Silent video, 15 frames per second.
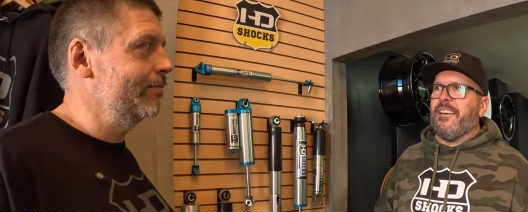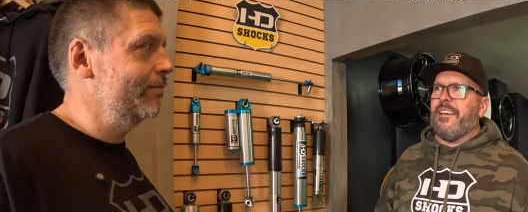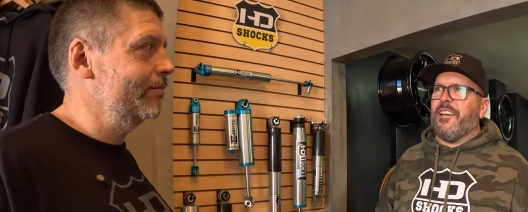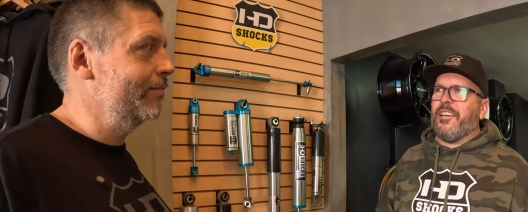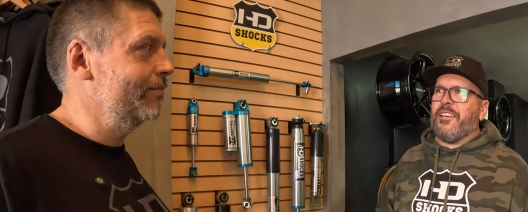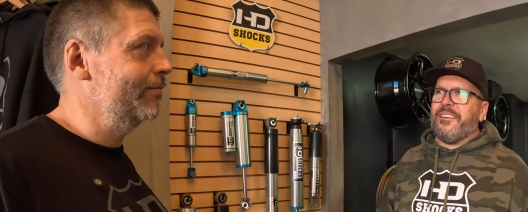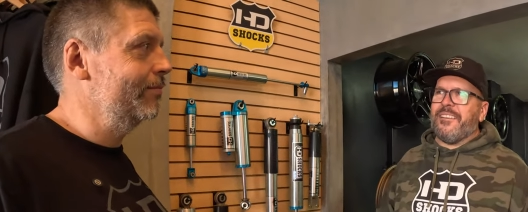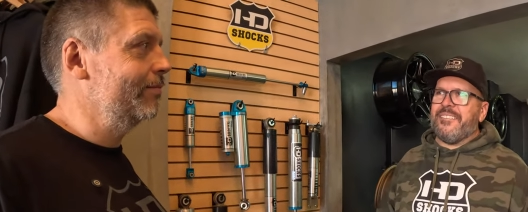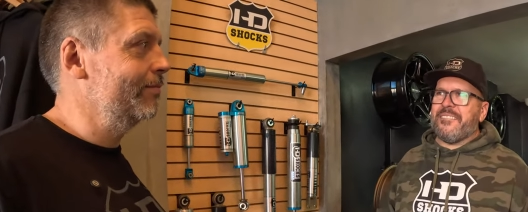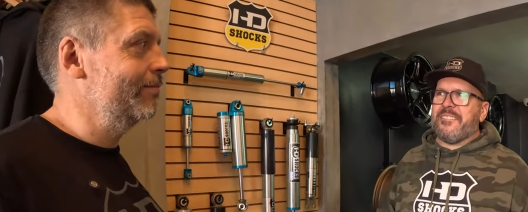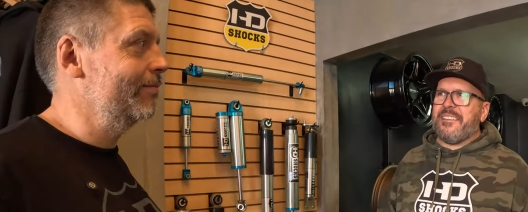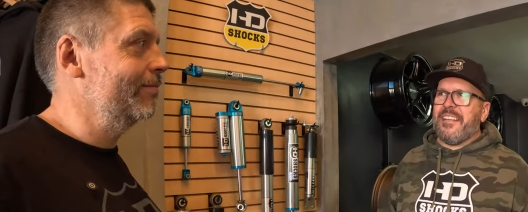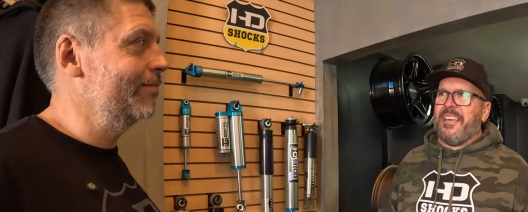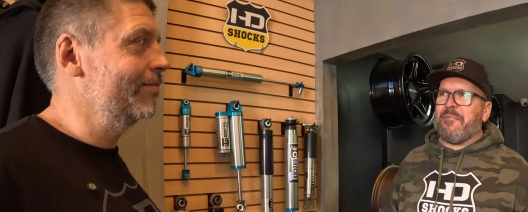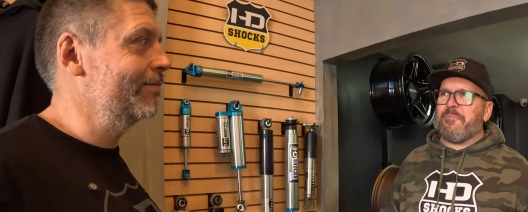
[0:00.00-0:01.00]
Speaker 1: a good
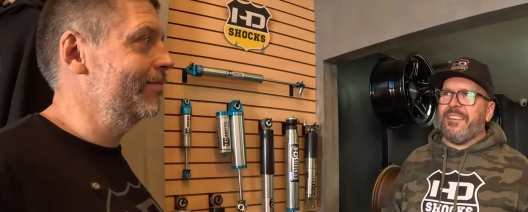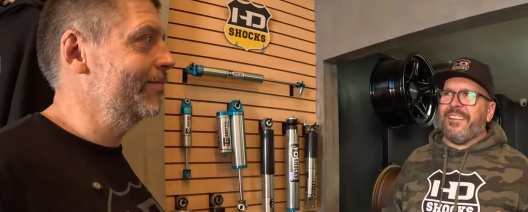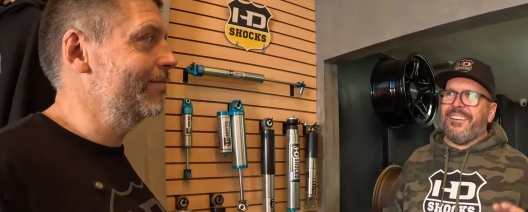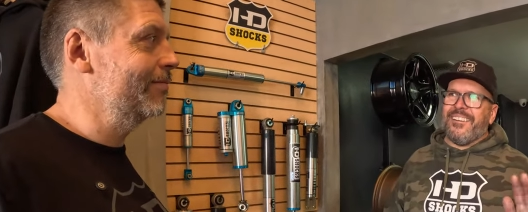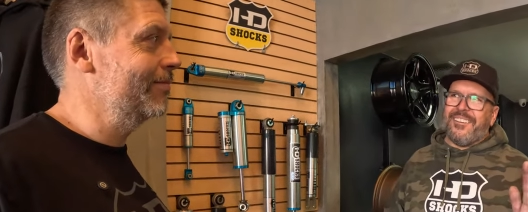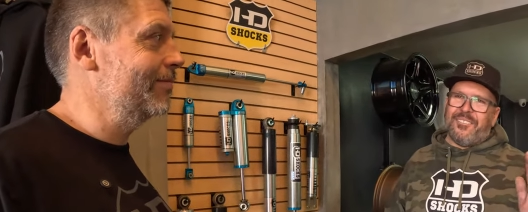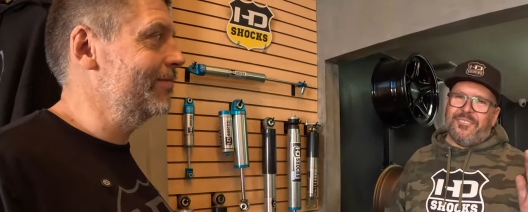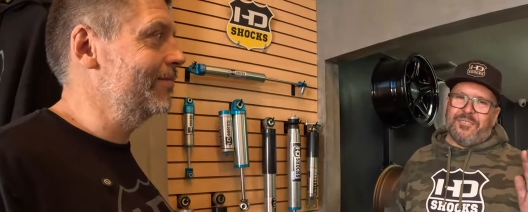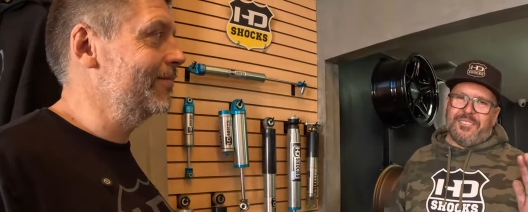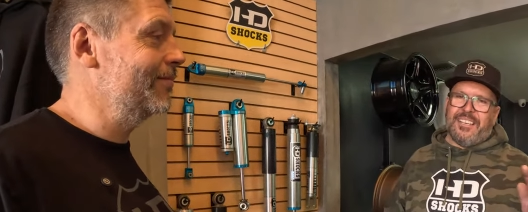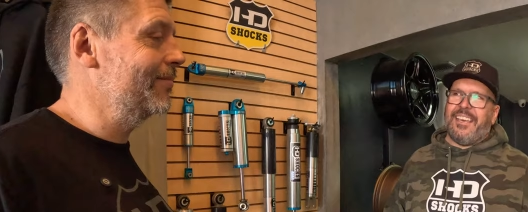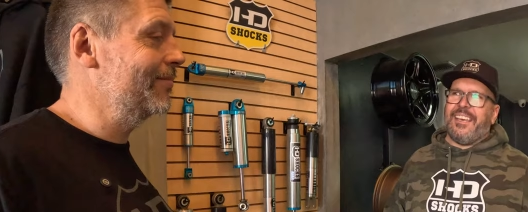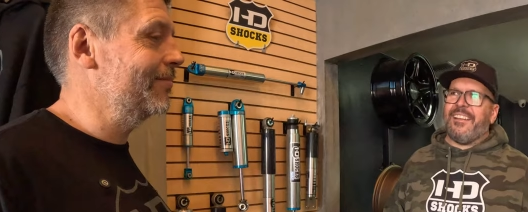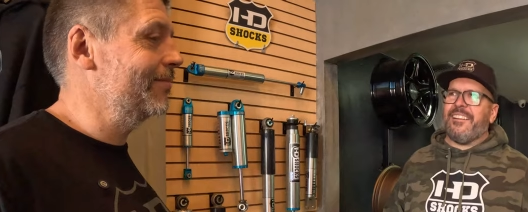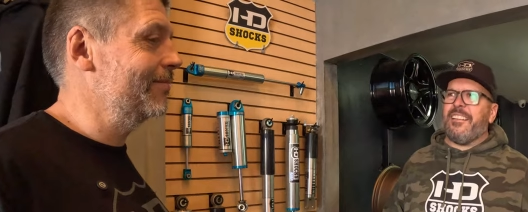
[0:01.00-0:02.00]
statement of
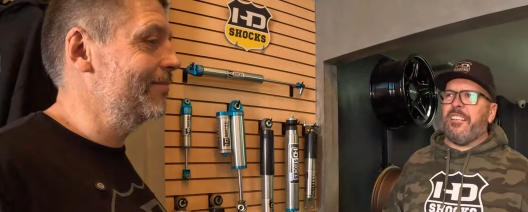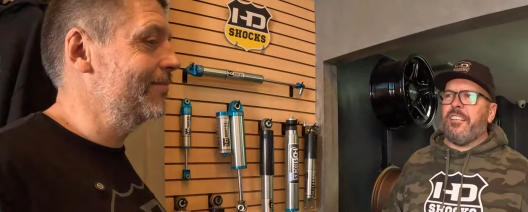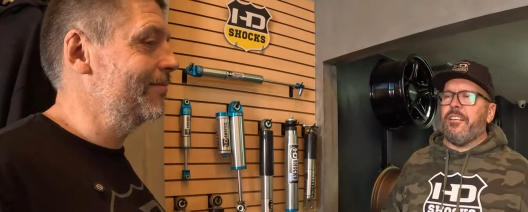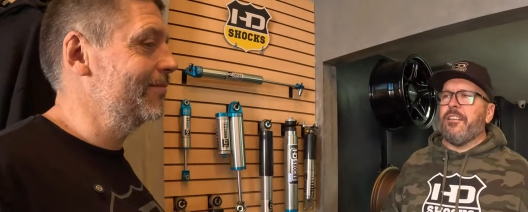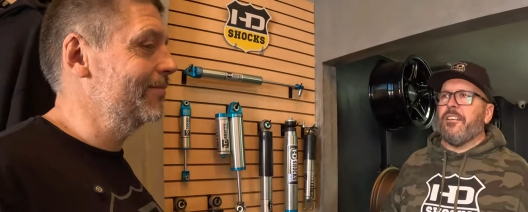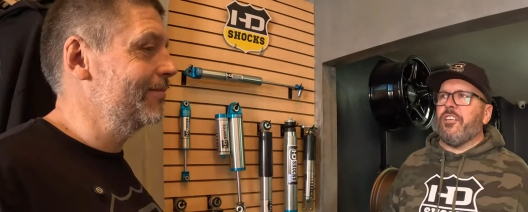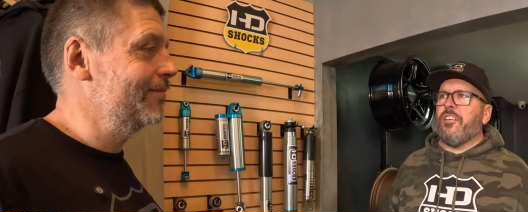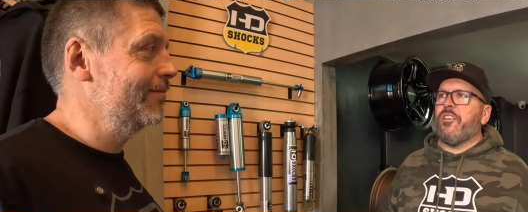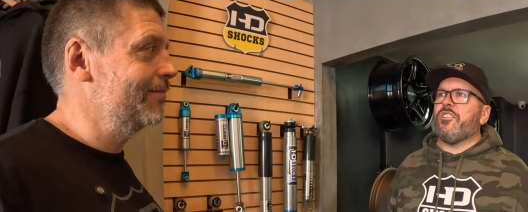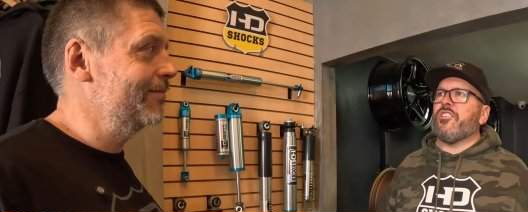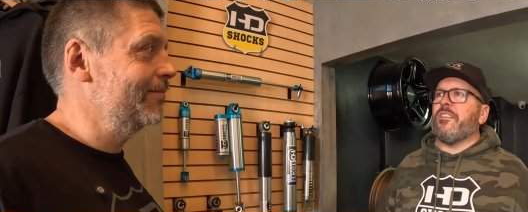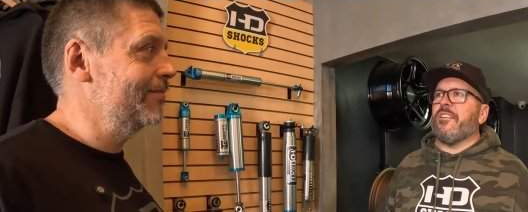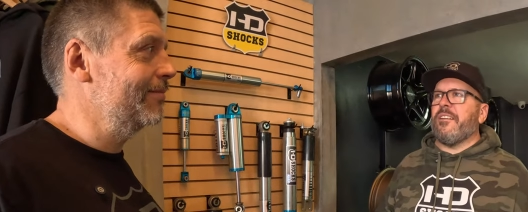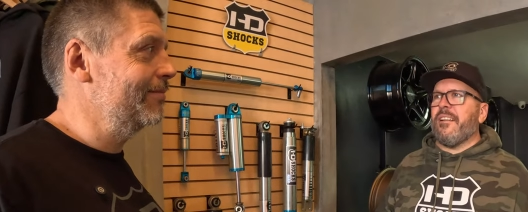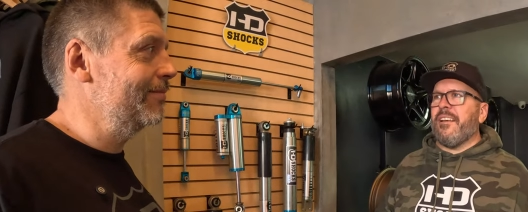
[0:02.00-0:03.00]
saying that you
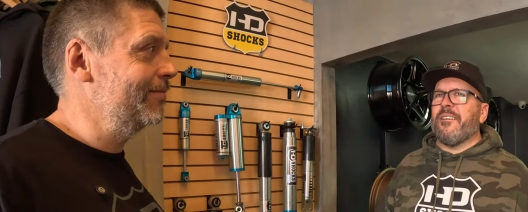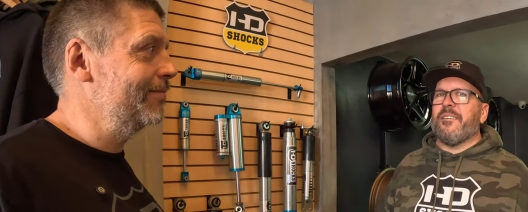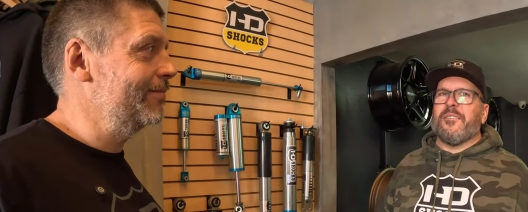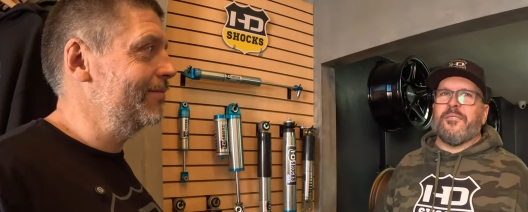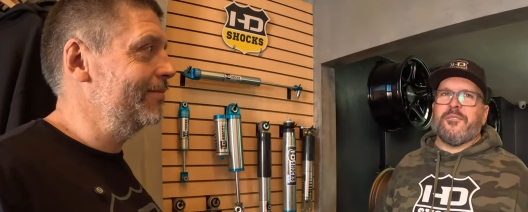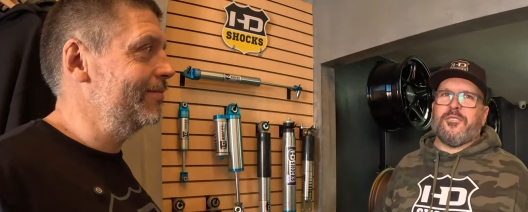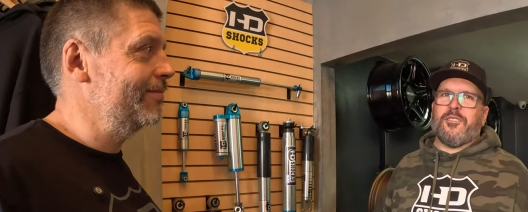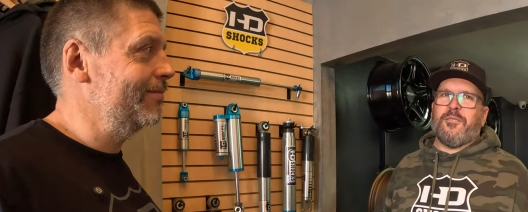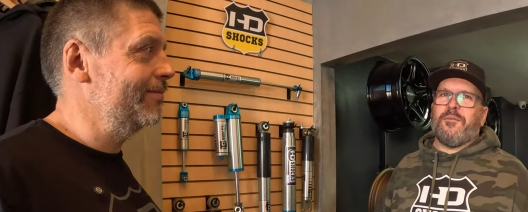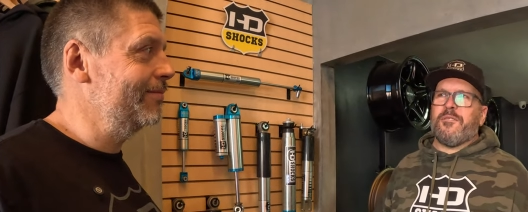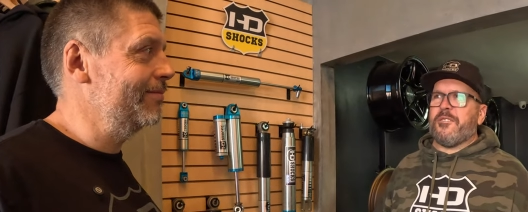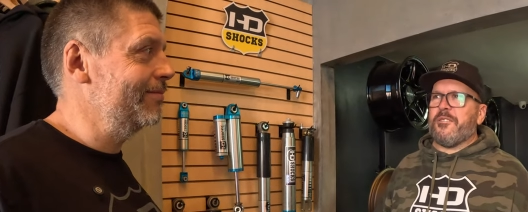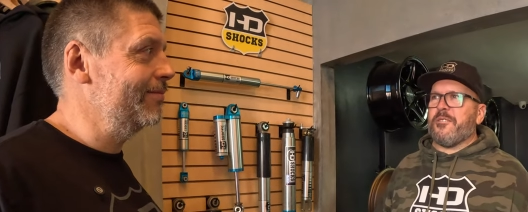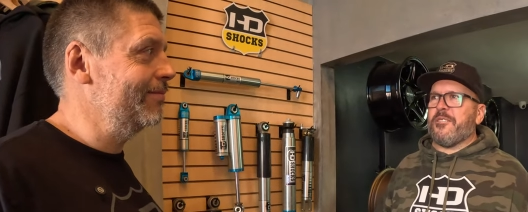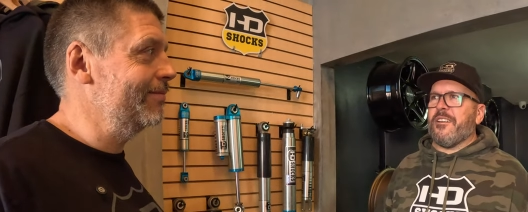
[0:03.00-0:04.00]
should
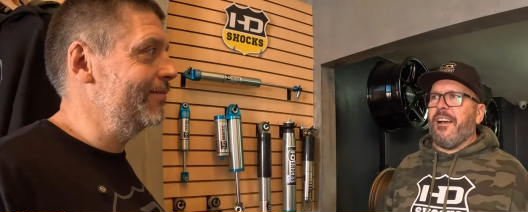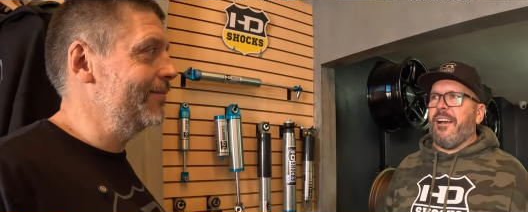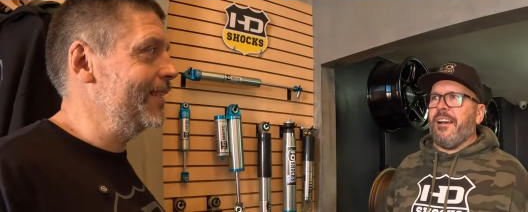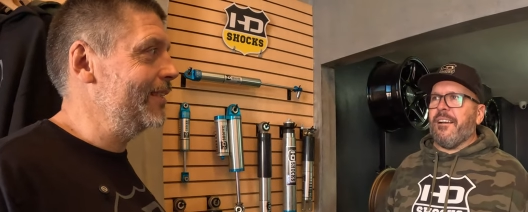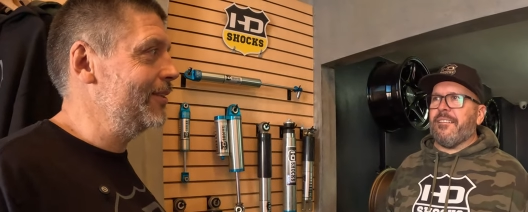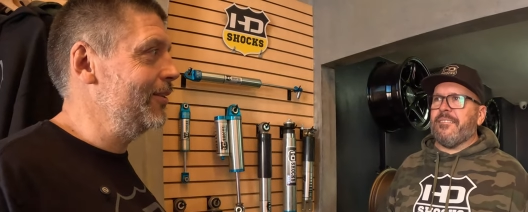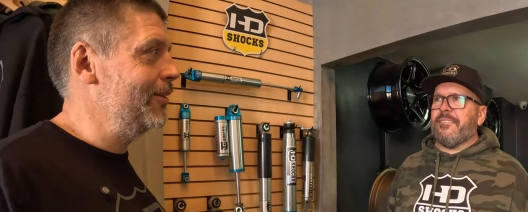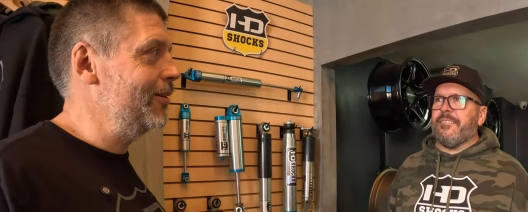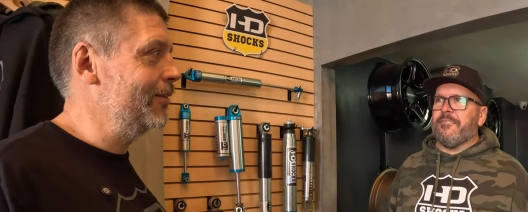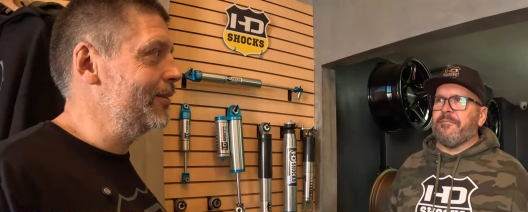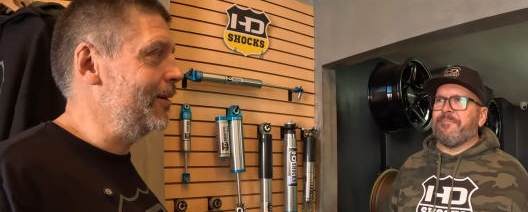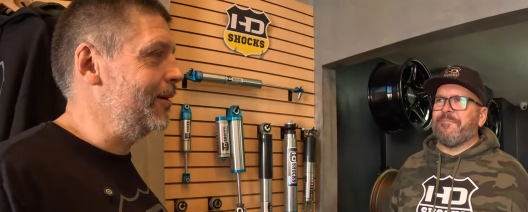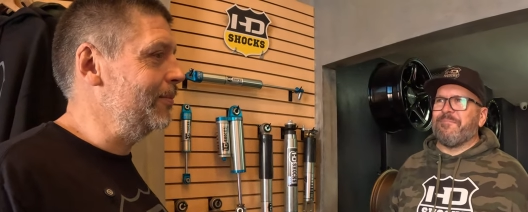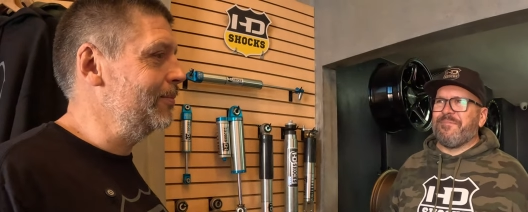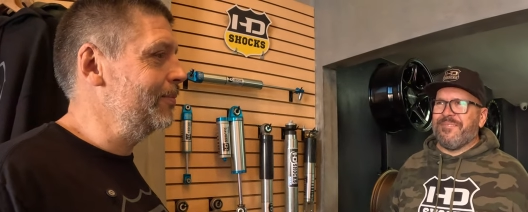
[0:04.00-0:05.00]
service your shock. That's a long
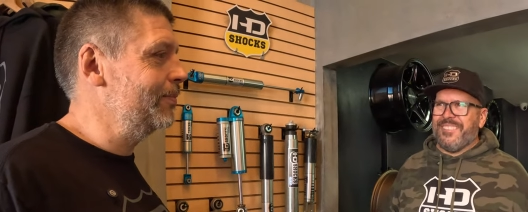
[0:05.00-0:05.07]
time.